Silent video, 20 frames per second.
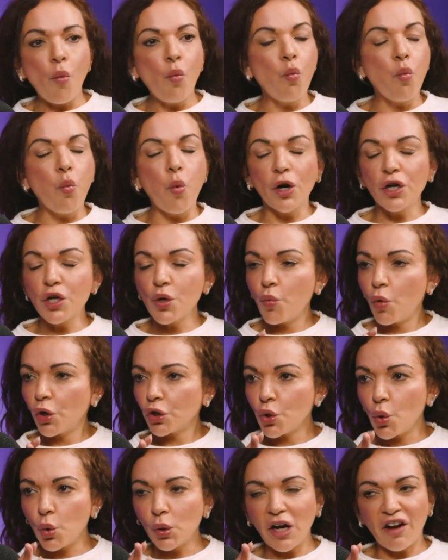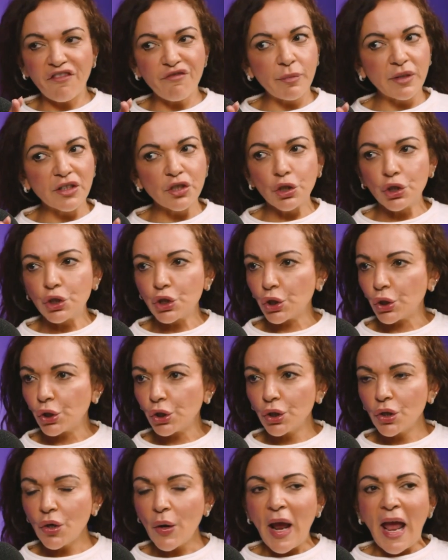what do you want your government to
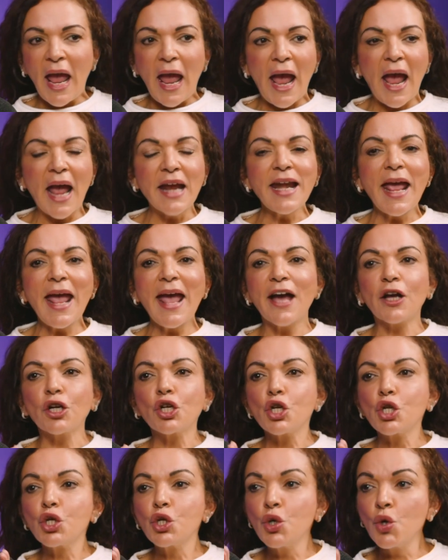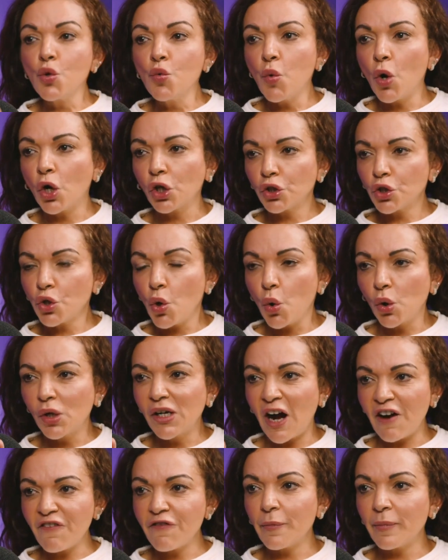do? And how do you want your
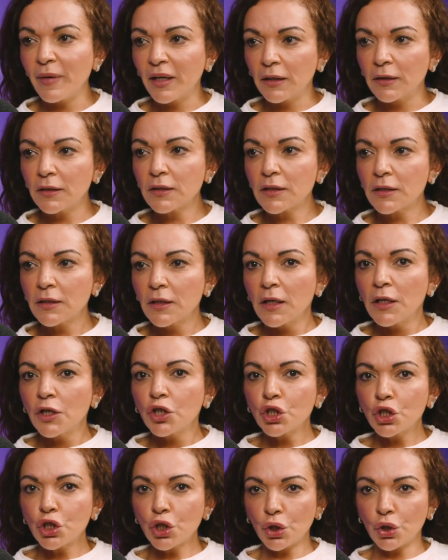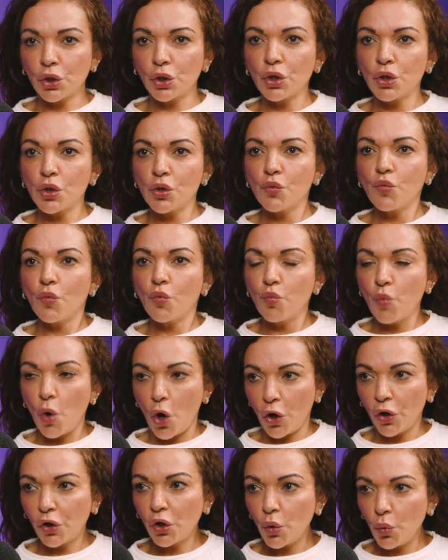government to
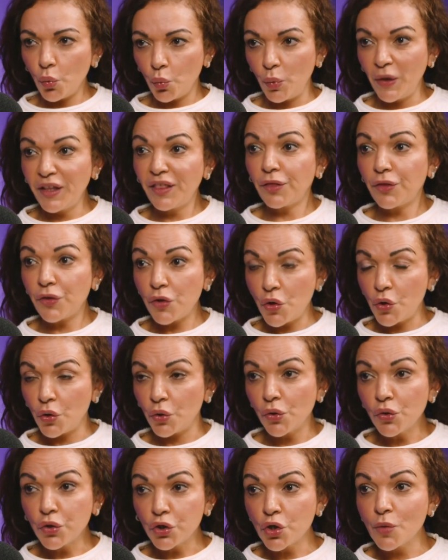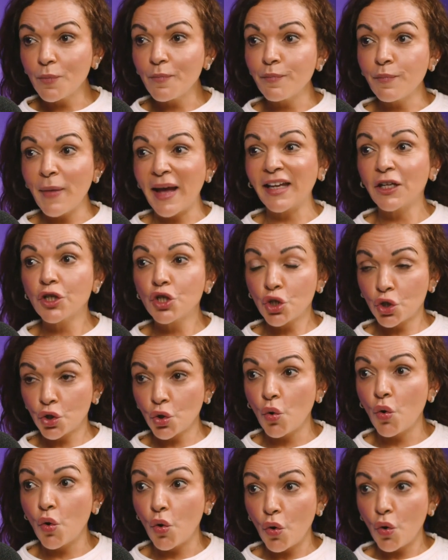work with you to make
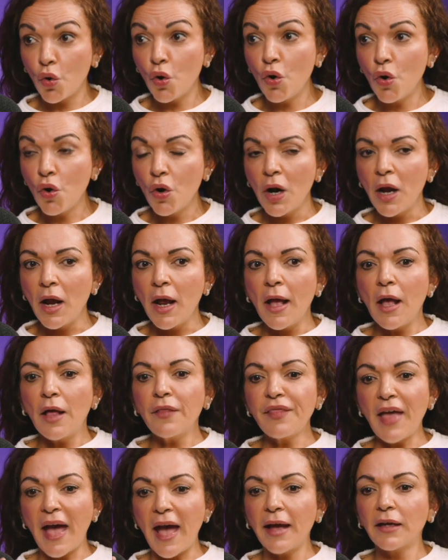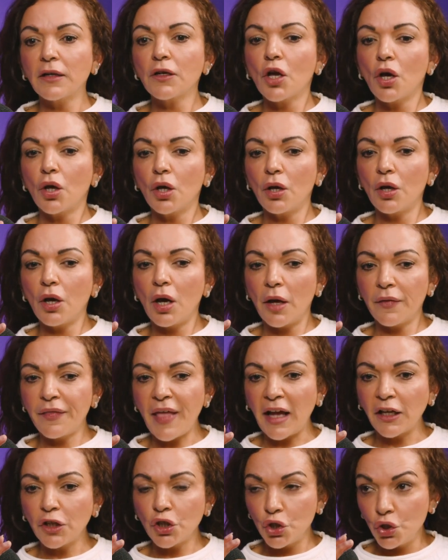sure that
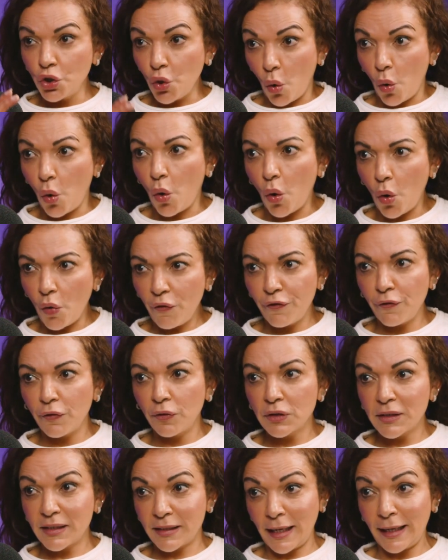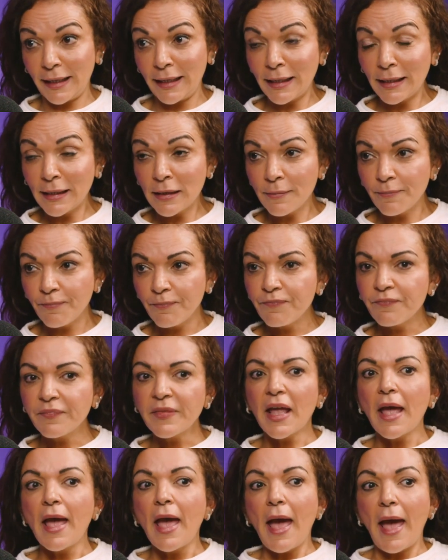you're seen
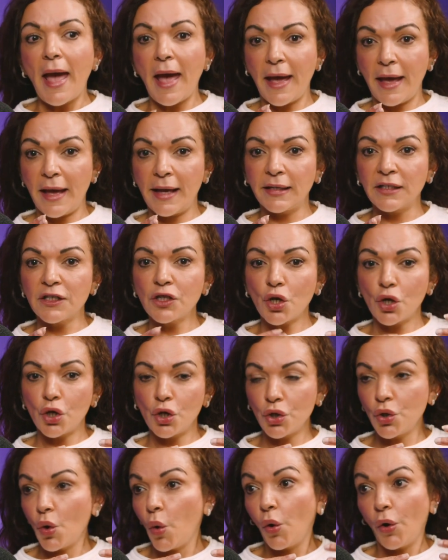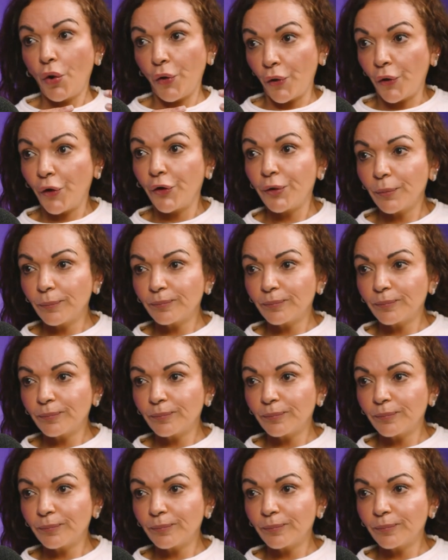and you're heard?